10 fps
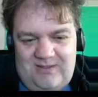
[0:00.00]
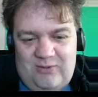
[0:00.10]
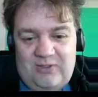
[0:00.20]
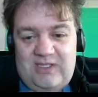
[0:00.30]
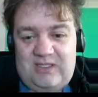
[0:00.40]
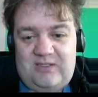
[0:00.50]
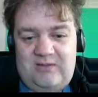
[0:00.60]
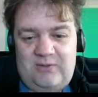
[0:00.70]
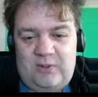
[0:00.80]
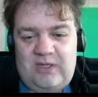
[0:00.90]
Of course, that's
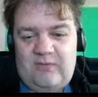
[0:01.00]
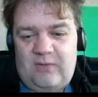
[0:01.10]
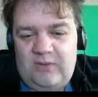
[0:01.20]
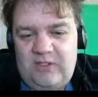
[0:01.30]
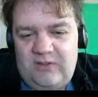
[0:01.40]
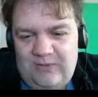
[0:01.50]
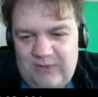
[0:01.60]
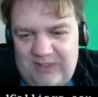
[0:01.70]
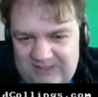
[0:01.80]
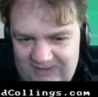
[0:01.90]
not our fault. We
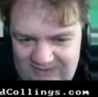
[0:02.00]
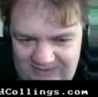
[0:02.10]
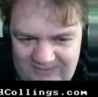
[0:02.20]
didn't know.